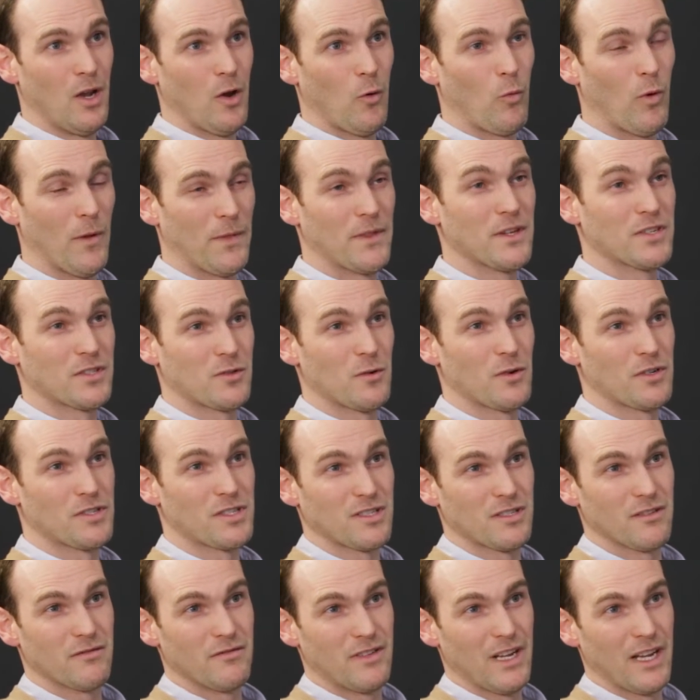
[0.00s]
what the
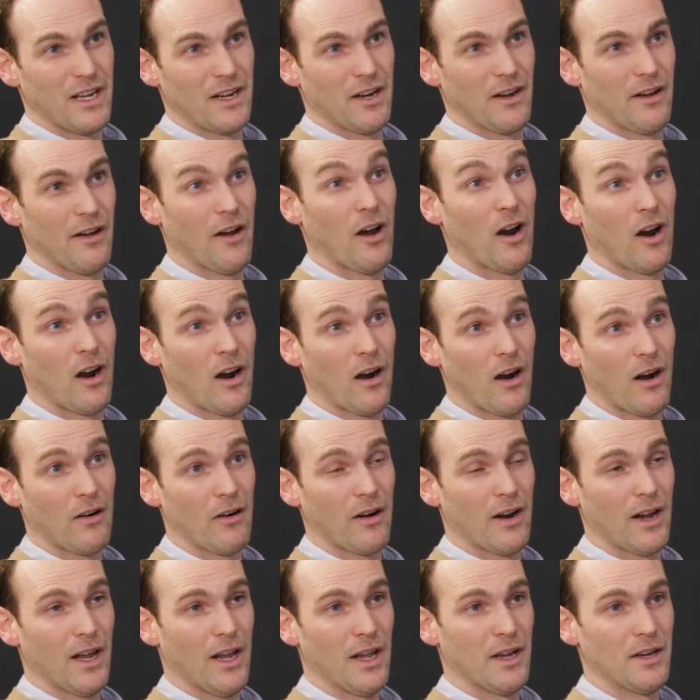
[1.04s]
sources of data
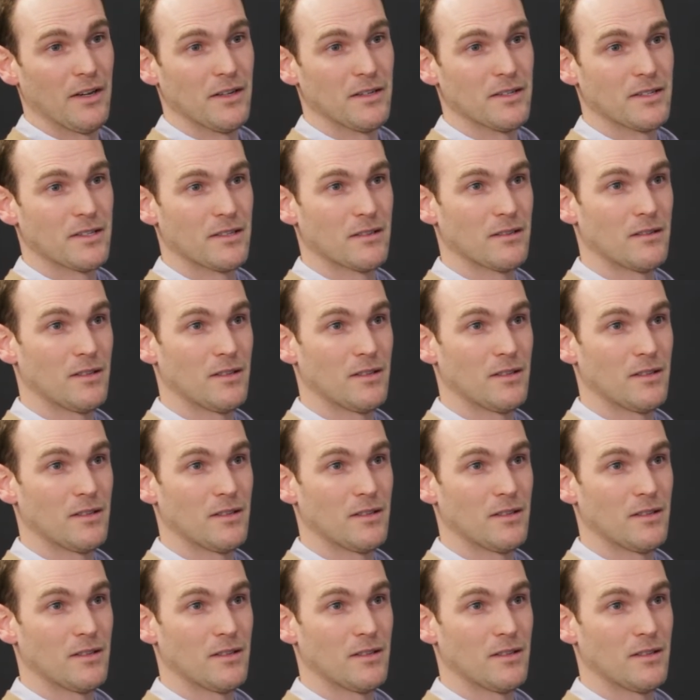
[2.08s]
are, and